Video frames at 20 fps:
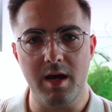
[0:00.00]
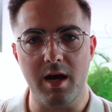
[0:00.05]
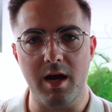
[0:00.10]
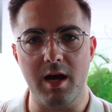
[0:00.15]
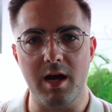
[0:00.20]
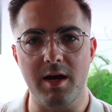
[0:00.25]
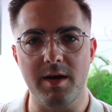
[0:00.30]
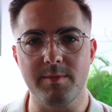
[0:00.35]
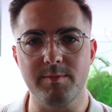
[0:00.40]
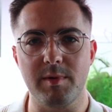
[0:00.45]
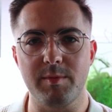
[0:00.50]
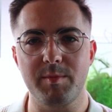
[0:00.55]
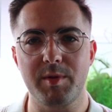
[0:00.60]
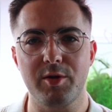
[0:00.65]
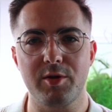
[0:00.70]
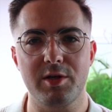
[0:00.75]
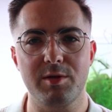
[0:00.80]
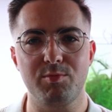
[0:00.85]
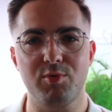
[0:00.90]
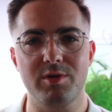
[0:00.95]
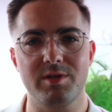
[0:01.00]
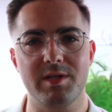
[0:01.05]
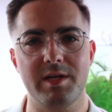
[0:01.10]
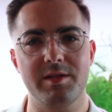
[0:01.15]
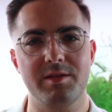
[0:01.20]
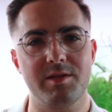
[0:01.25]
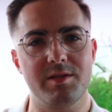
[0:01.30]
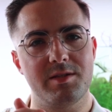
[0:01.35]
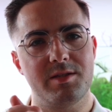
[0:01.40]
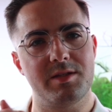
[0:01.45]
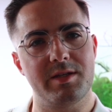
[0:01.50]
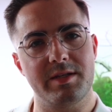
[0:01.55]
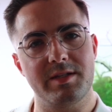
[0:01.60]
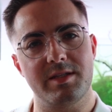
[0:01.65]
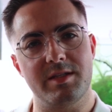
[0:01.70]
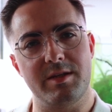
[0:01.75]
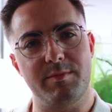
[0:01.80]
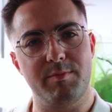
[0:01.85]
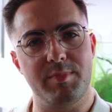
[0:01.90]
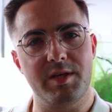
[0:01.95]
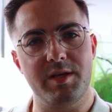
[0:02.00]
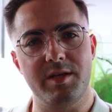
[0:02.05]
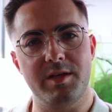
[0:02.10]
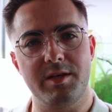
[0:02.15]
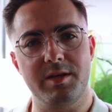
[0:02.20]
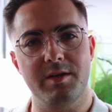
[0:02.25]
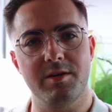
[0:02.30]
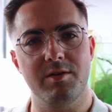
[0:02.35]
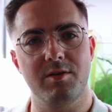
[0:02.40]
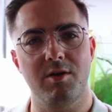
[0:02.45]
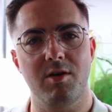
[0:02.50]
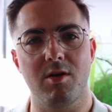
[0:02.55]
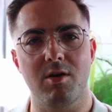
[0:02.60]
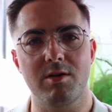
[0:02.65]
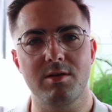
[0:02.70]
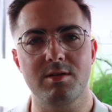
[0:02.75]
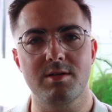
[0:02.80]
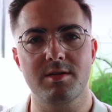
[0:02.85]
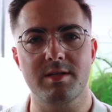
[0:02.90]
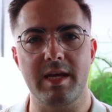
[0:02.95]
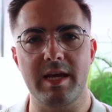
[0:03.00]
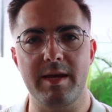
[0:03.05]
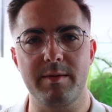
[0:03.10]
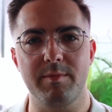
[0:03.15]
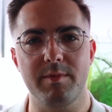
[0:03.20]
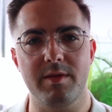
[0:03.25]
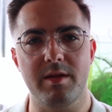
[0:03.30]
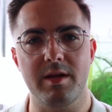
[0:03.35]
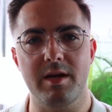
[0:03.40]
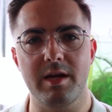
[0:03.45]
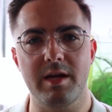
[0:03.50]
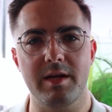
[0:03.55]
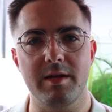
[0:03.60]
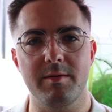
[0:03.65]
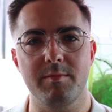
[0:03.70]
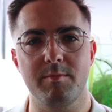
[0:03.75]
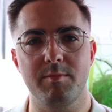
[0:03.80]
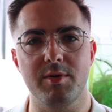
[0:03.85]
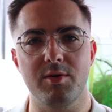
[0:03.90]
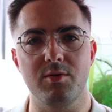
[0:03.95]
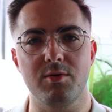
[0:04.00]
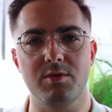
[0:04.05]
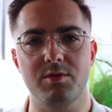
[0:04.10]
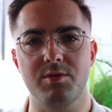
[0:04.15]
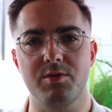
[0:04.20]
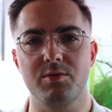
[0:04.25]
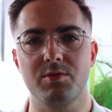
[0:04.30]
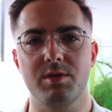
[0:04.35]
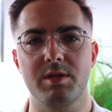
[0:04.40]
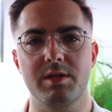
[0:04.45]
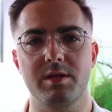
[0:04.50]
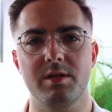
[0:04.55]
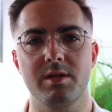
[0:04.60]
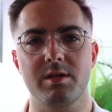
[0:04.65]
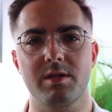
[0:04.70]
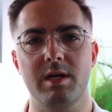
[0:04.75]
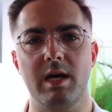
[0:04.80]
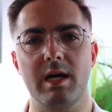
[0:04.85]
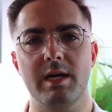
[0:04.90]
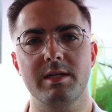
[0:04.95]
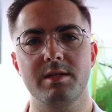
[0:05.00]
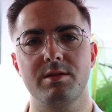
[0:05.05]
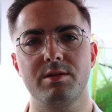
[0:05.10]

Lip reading: I'm here to present this 60p hardscape that I build using Hakkai